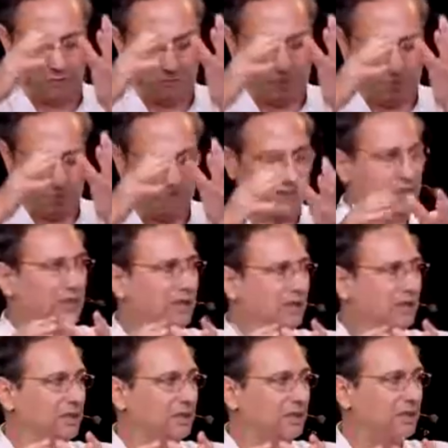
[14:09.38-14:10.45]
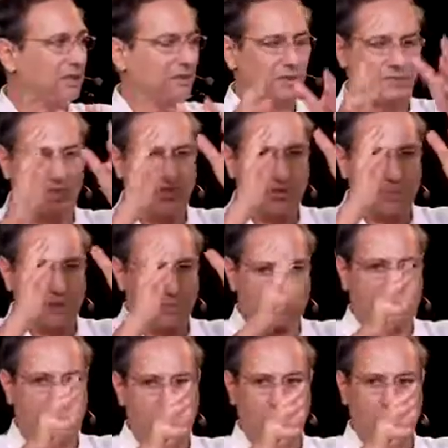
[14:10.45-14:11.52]
beginning, this is my
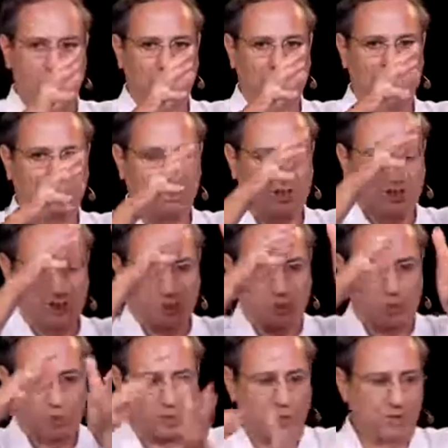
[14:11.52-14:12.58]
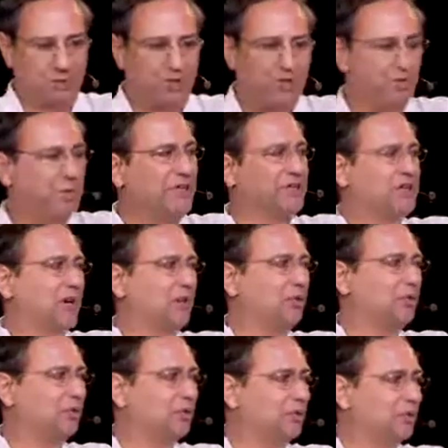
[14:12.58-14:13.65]
problem, what would be the best
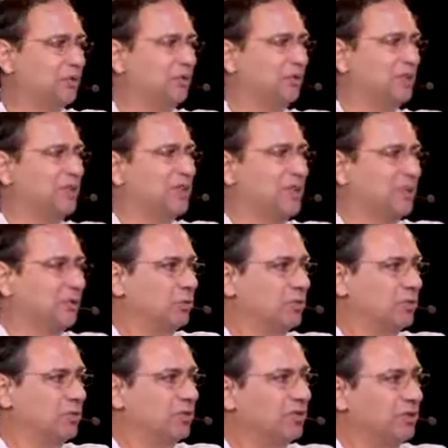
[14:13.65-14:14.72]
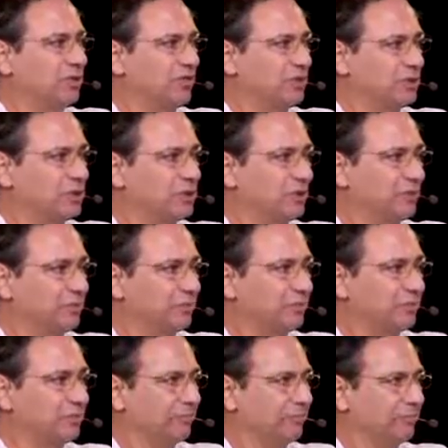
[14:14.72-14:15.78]
algorithm to fit that within the FPGA?
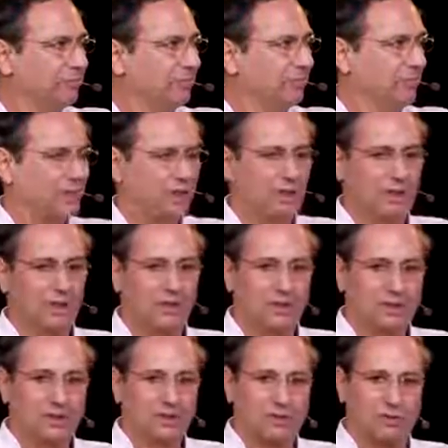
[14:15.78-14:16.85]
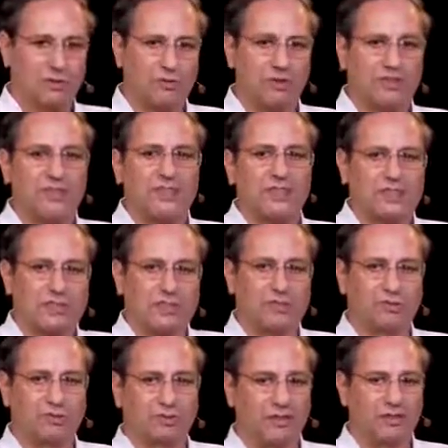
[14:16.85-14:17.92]
Okay, so this is a set
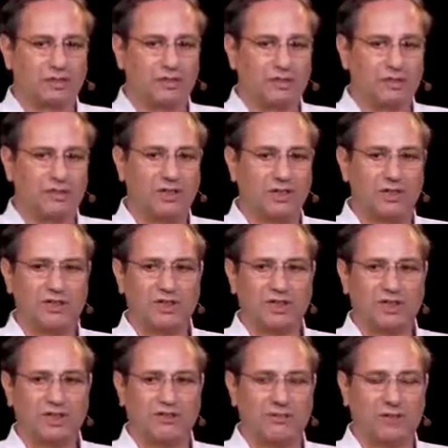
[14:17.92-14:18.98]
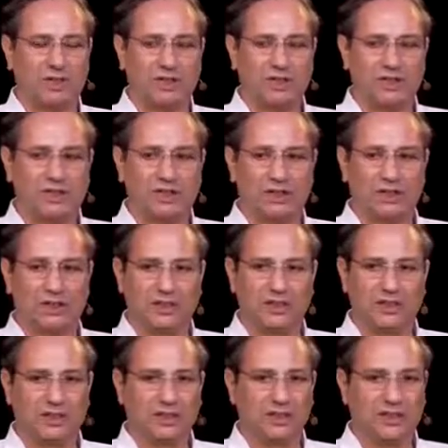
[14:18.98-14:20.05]
of mind. The other set of mind is,
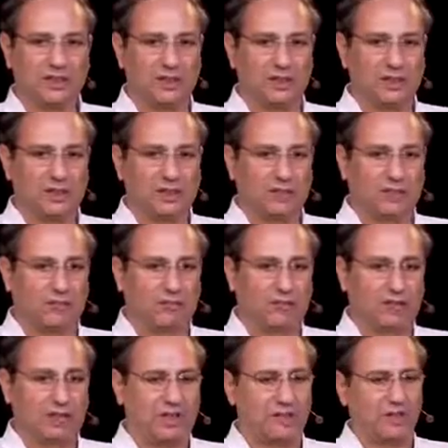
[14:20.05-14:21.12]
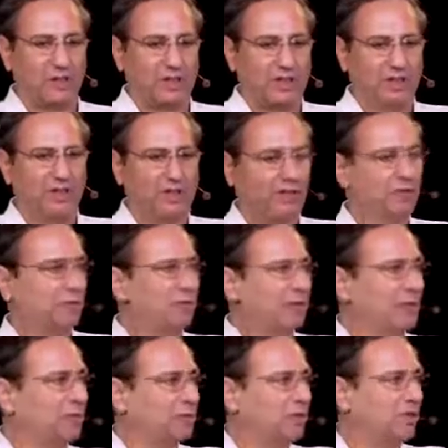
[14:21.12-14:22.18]
if the FPGA can give a
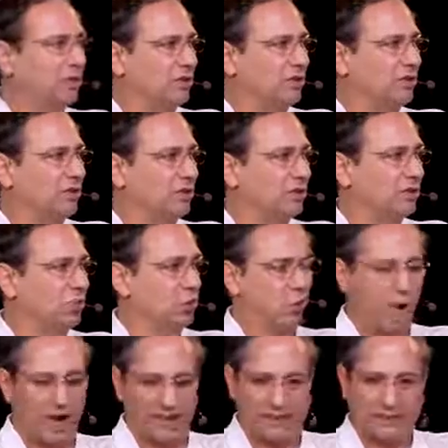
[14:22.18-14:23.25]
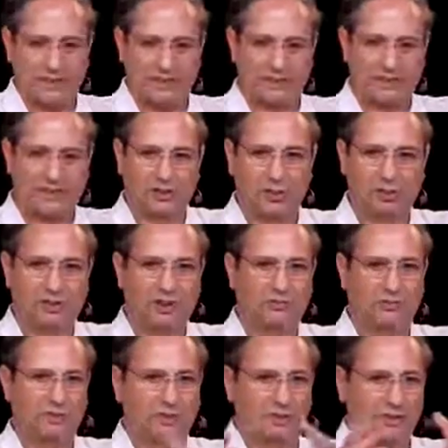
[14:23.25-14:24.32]
better results, why does it need to
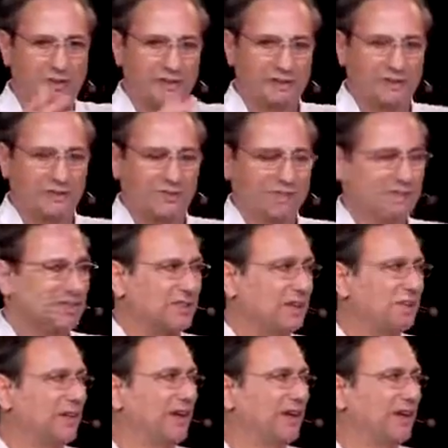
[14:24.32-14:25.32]
give the same